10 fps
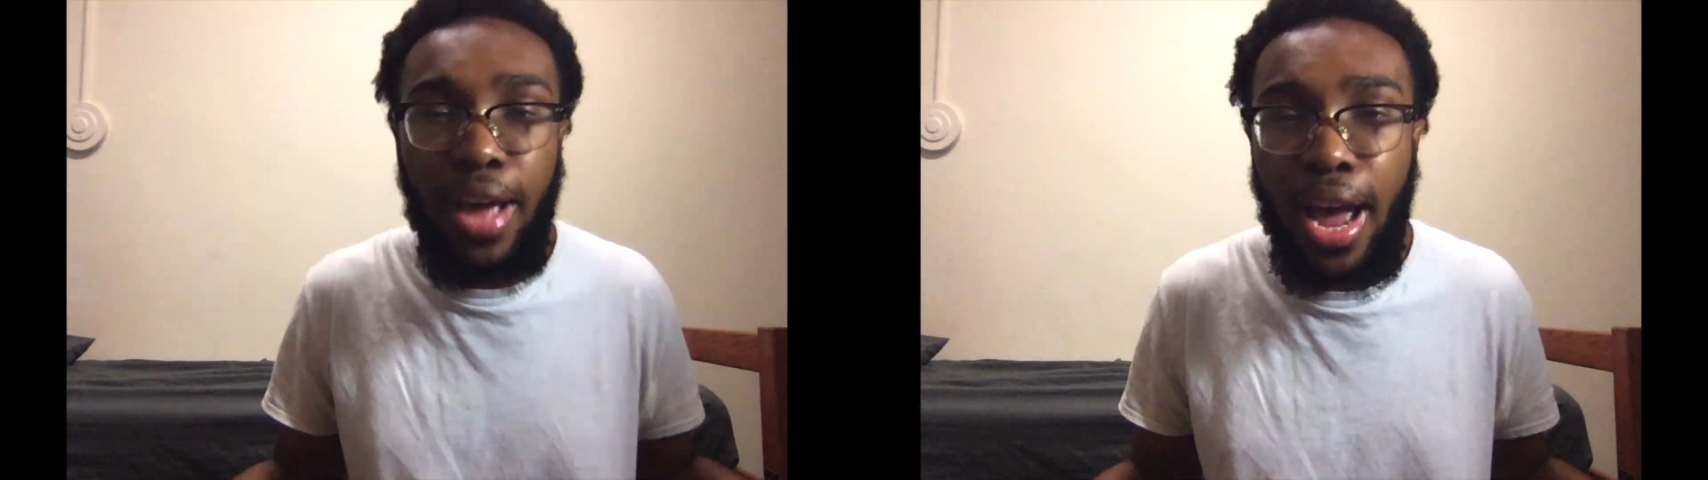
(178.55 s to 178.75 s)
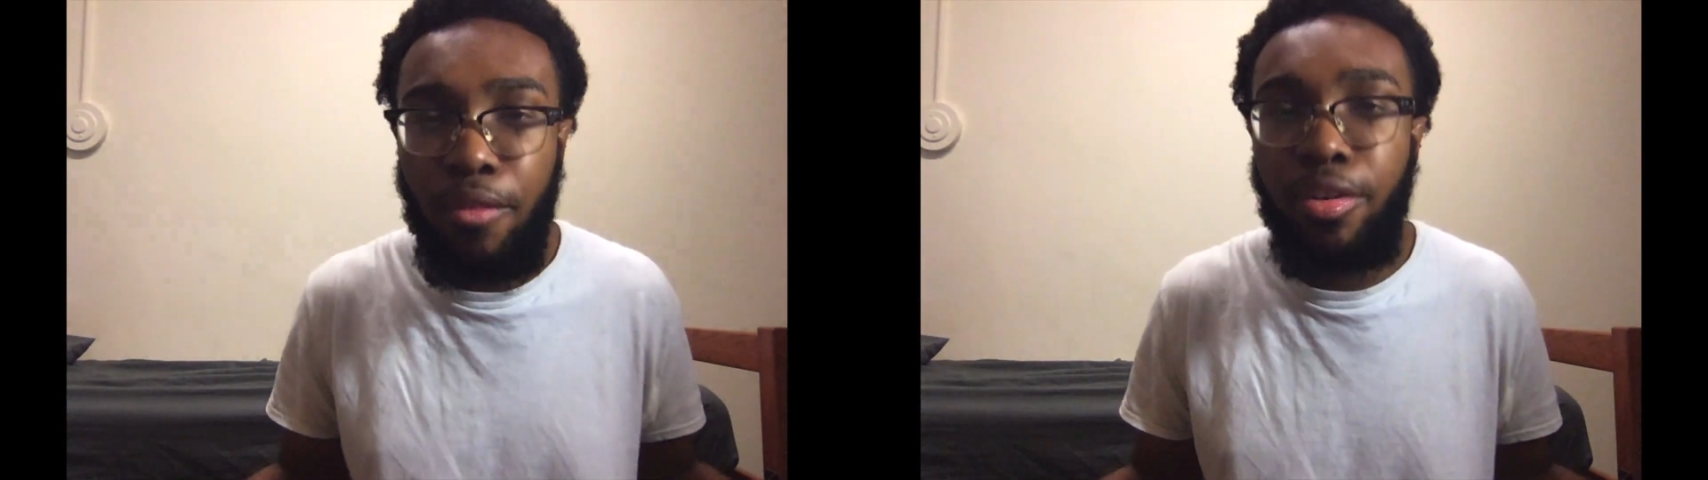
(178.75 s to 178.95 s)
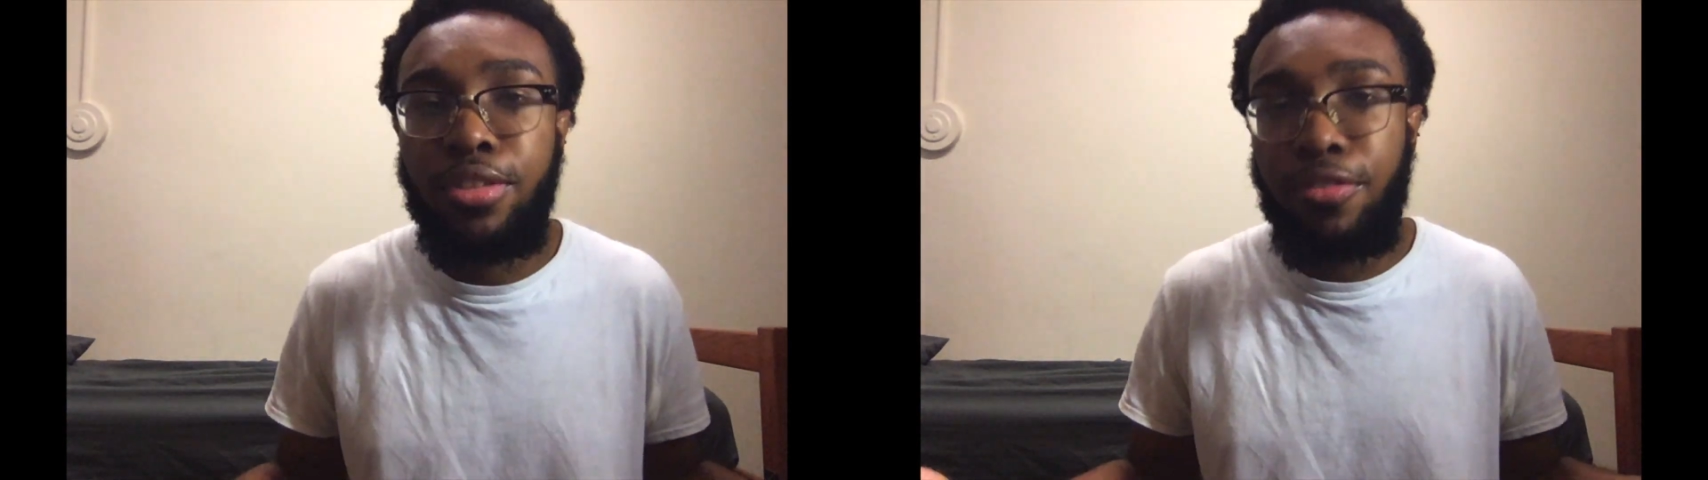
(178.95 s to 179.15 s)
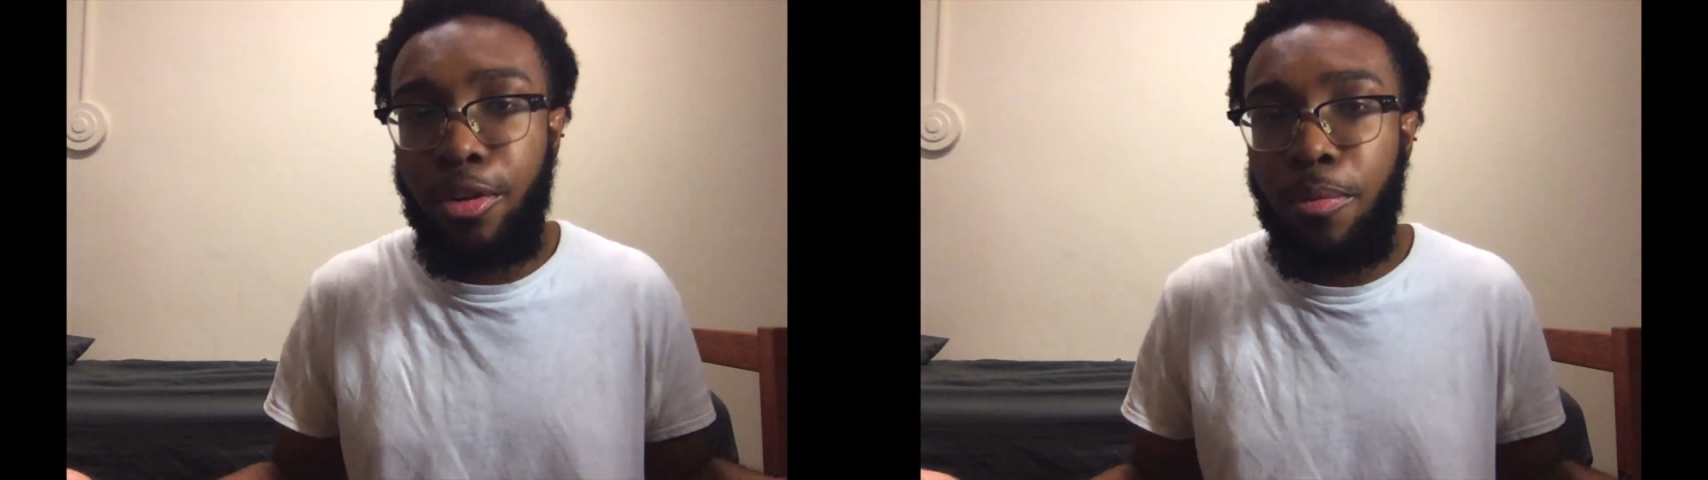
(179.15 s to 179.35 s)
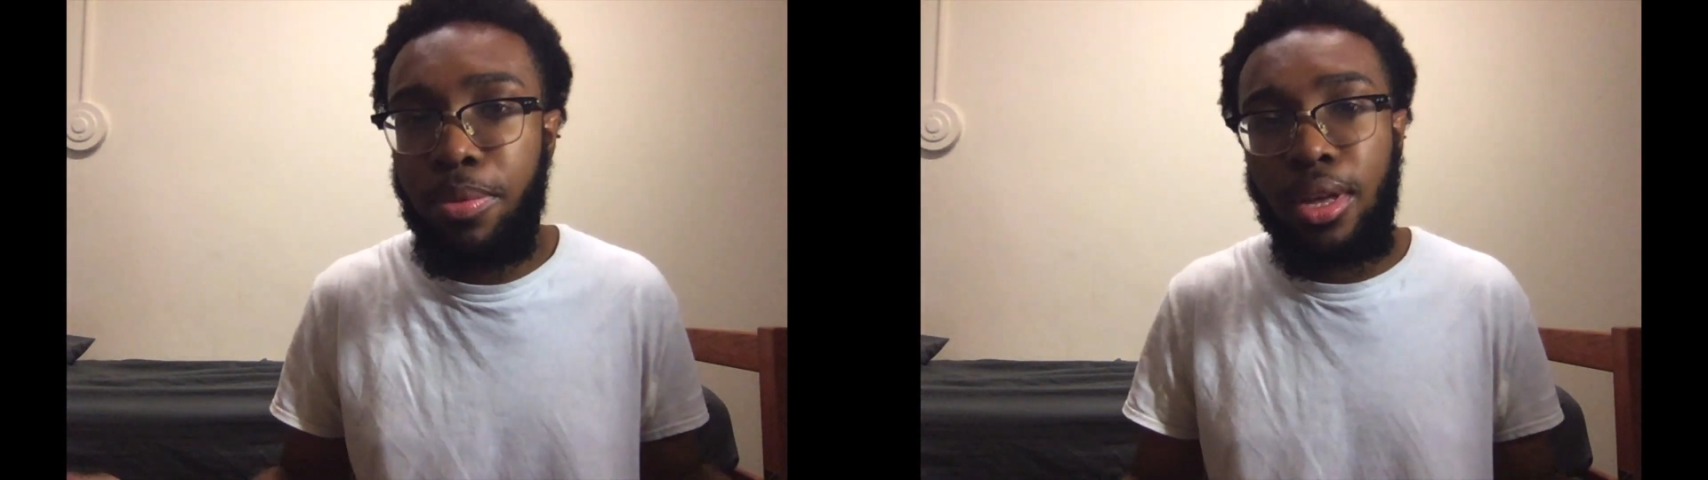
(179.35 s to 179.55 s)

average film.